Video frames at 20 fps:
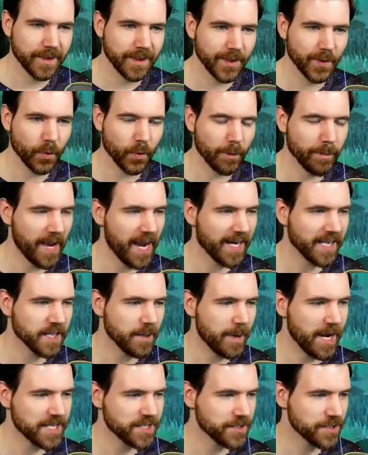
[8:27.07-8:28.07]
We're back in the
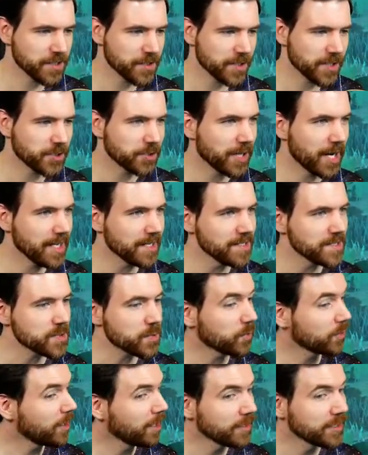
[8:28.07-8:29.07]
Master Sword Trials.
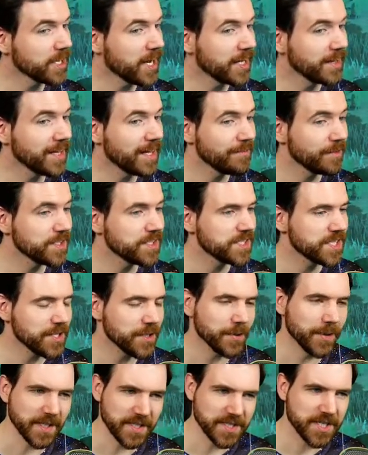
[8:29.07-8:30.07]
We're already on level 2.
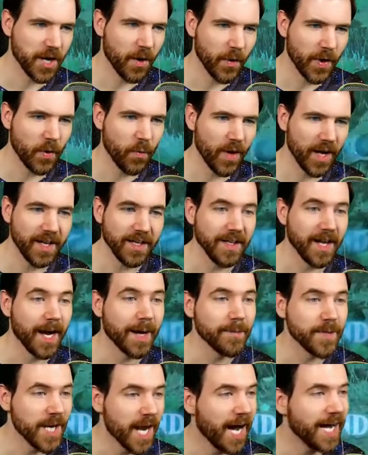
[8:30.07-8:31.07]
It's going well.
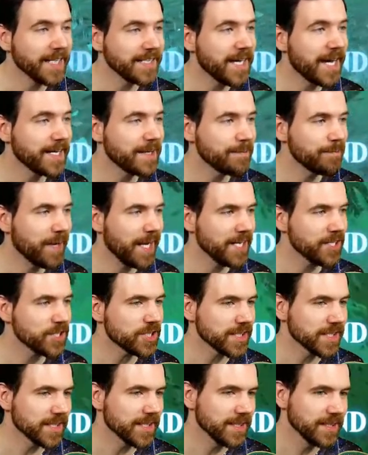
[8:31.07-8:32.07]
I'm not yet
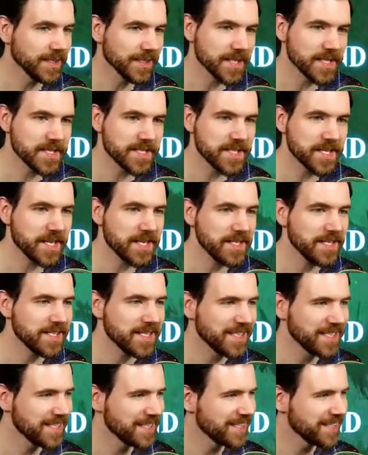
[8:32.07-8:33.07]
impatient. Let's see...
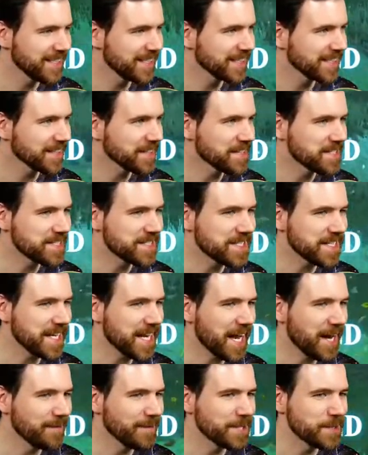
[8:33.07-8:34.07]
Let's see
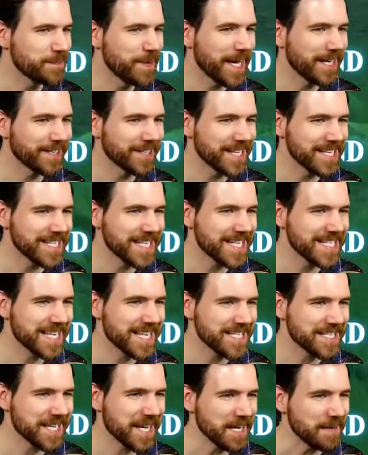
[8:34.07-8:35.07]
how much better this is this
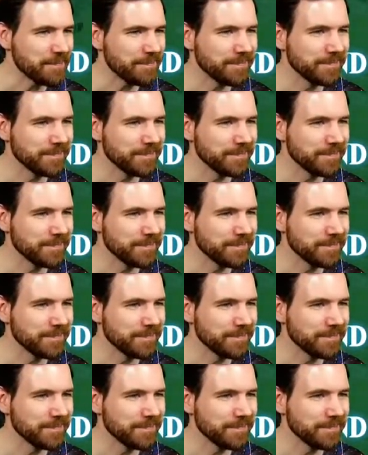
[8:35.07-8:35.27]
time.